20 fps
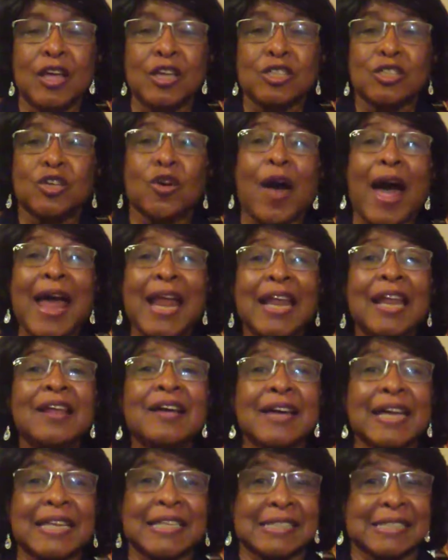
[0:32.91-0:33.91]
So I
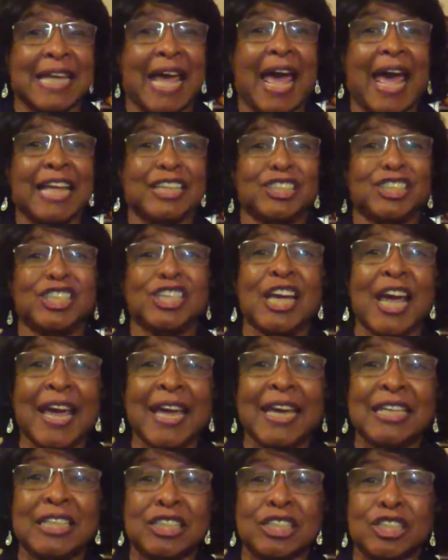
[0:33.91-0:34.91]
looked at
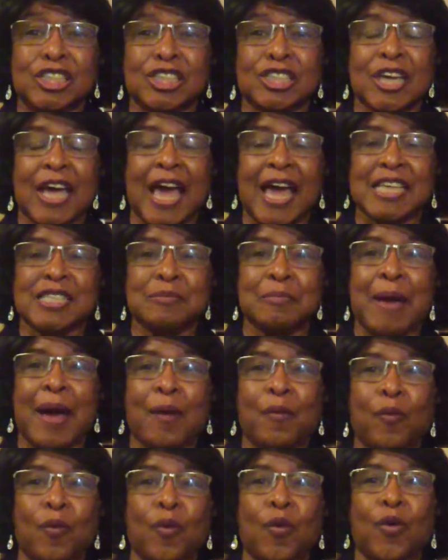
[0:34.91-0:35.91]
change as
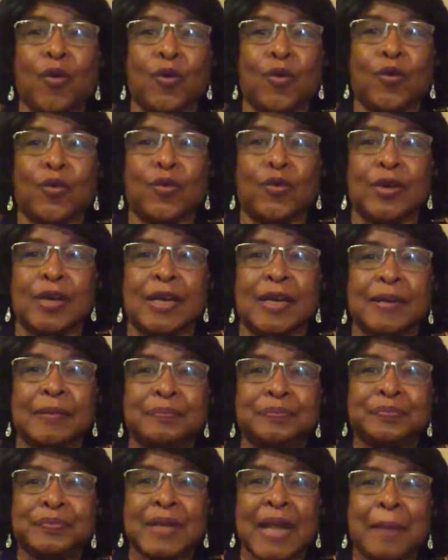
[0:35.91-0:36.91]
my word,
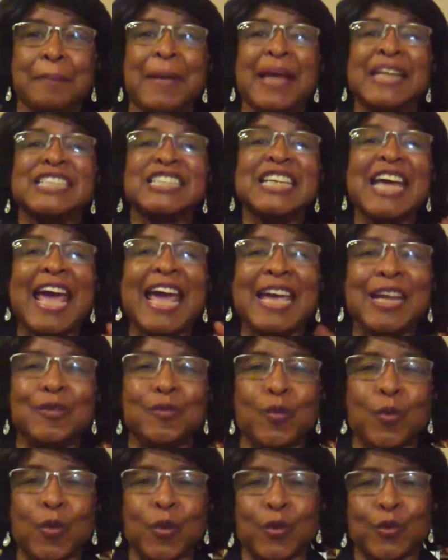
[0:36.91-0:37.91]
my
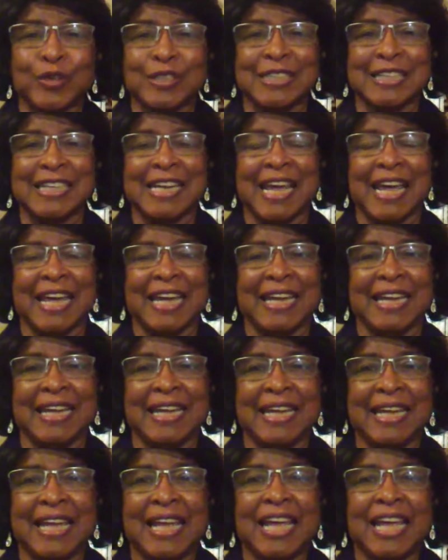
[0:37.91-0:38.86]
chain word today.